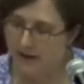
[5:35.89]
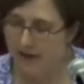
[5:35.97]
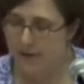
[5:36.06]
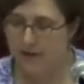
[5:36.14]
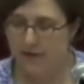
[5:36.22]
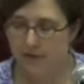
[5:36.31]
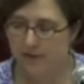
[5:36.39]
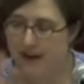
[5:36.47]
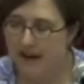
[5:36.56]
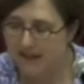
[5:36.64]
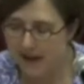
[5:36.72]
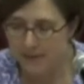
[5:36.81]
They've been through
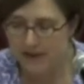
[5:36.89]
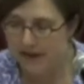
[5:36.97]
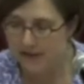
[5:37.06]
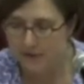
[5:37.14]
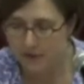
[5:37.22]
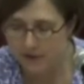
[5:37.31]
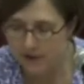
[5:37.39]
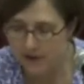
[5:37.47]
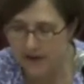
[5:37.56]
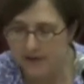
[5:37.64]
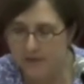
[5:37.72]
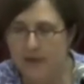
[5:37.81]
5 campaigns for
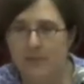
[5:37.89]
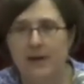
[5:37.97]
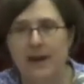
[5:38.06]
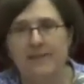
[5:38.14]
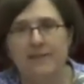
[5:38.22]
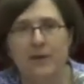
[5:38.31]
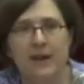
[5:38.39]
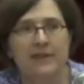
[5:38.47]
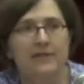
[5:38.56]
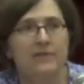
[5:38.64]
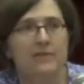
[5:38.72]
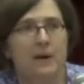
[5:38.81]
Lula, but when
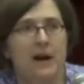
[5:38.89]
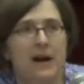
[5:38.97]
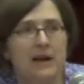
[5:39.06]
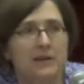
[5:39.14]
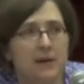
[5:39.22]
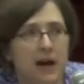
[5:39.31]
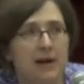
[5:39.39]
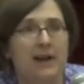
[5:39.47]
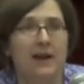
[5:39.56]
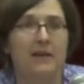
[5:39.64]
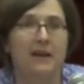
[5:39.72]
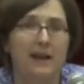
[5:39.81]
I
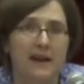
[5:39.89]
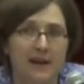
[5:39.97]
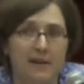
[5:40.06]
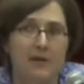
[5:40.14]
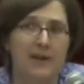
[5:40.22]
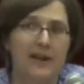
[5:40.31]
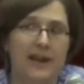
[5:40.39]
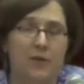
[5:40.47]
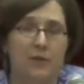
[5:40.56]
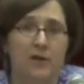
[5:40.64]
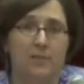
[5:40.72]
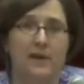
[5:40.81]
got
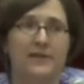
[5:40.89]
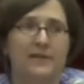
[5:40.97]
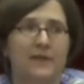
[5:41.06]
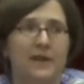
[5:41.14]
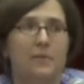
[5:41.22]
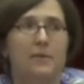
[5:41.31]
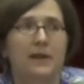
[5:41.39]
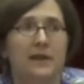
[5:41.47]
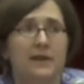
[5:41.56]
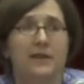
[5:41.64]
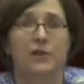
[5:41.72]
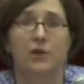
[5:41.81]
together with a bunch of them
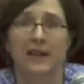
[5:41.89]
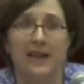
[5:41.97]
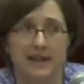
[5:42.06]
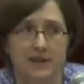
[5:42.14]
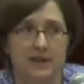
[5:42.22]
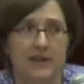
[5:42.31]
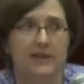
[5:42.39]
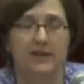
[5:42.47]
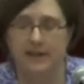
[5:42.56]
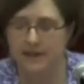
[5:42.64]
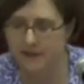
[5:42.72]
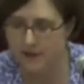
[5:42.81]
in the Zona Leste, in
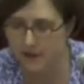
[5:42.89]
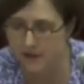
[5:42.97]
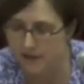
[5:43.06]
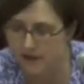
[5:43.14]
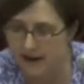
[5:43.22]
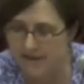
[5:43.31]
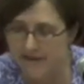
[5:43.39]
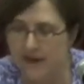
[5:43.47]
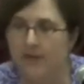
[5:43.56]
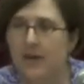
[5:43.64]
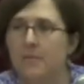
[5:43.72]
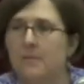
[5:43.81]
the East Zone, I
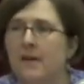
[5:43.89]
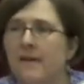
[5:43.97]
found them